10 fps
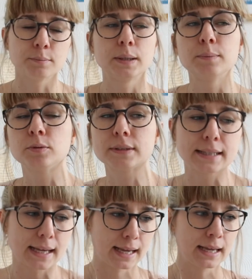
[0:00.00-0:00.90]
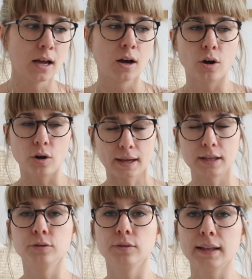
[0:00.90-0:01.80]
people say, oh,
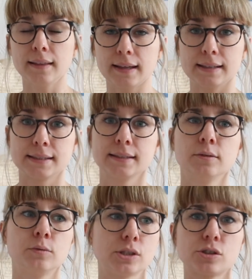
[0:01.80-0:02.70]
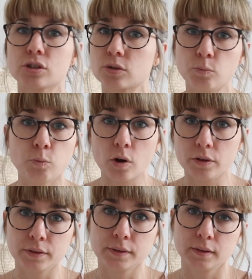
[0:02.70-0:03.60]
can you knit it with just
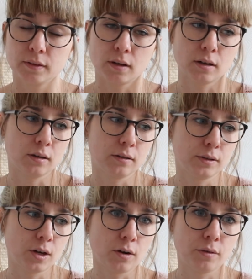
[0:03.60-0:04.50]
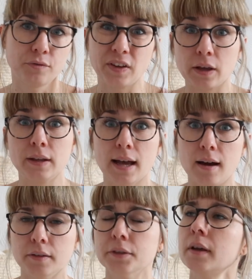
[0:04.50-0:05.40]
one thicker
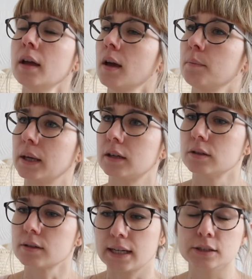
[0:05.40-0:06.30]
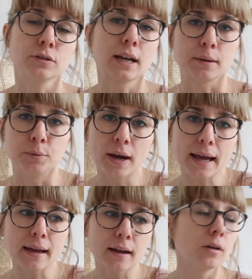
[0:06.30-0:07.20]
yarn, because I don't like
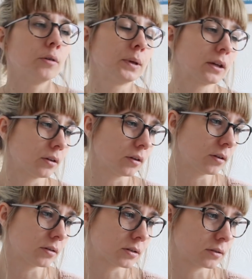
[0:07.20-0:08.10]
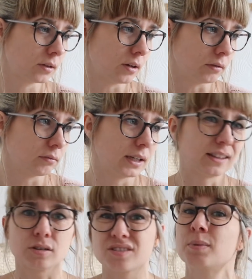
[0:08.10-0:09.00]
mohair, or because it
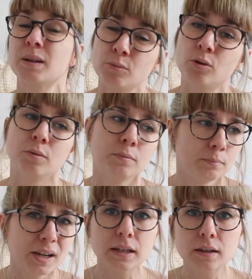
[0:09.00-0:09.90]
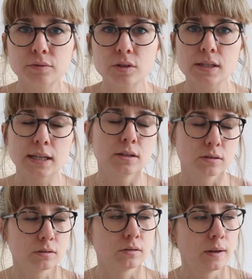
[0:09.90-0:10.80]
costs a bit more money obviously
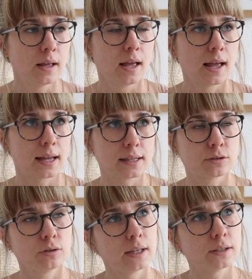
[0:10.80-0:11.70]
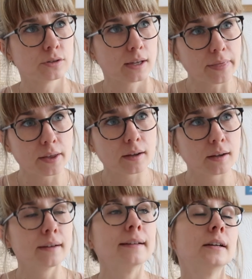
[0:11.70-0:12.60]
to hold two yarn
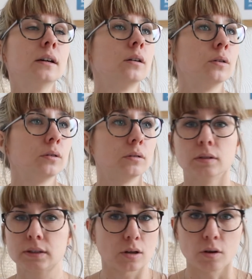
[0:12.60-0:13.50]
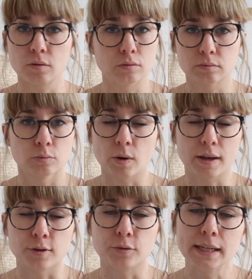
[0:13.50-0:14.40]
together, or I don't know,
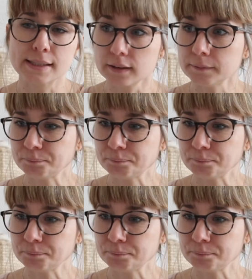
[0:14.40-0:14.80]
whatever reason.